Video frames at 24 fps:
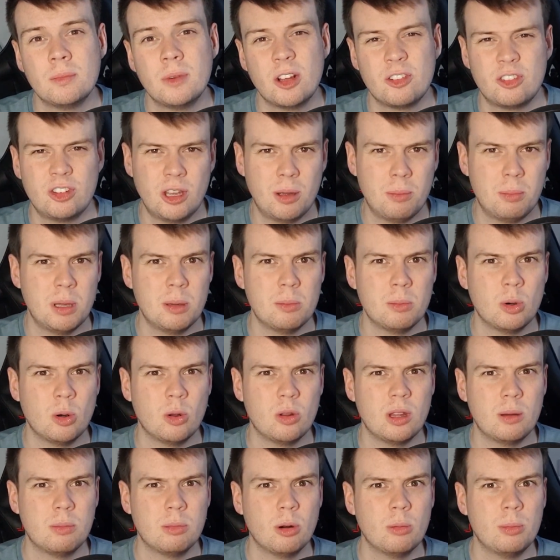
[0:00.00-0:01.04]
I say a bit
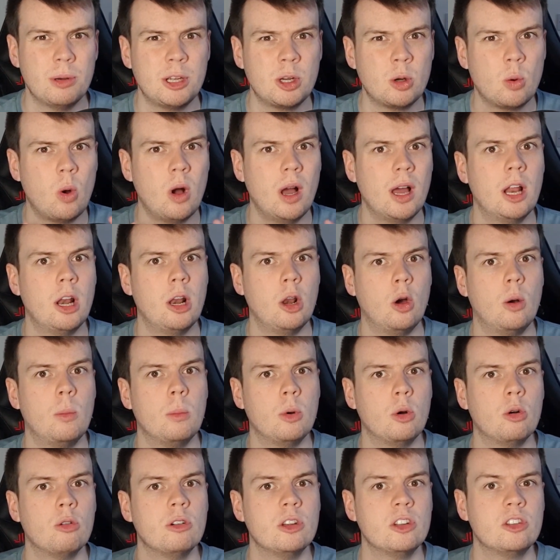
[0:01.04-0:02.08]
more, they're probably quite a lot
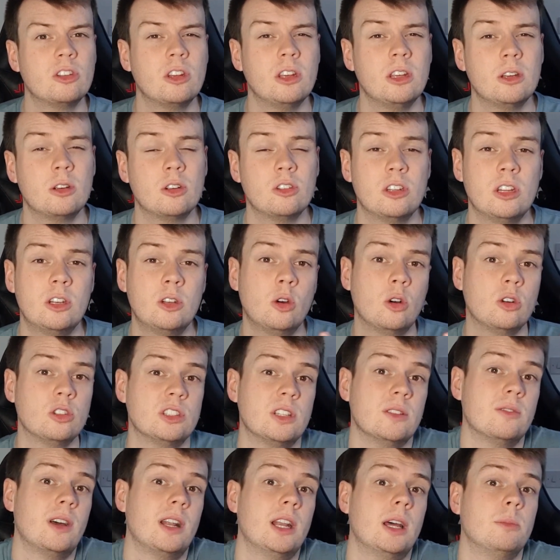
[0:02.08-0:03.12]
more risky because they're not as
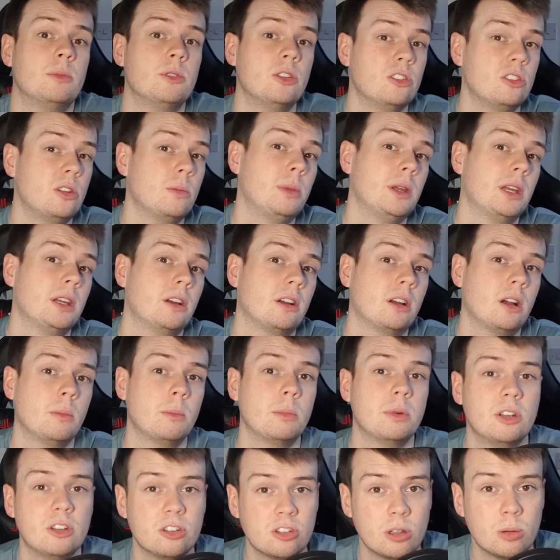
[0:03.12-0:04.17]
developed as the bigger
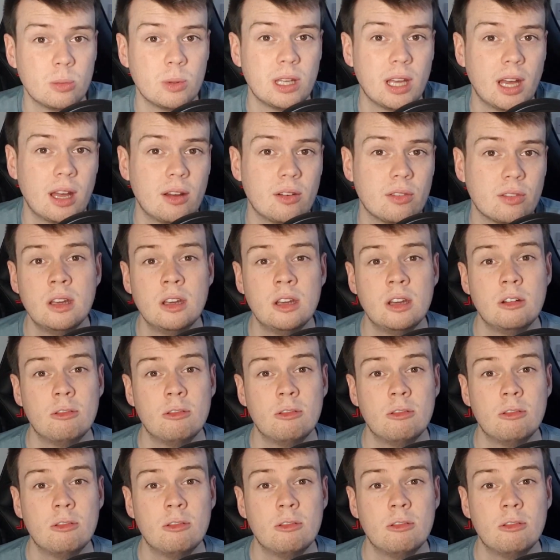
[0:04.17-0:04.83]
companies that we have.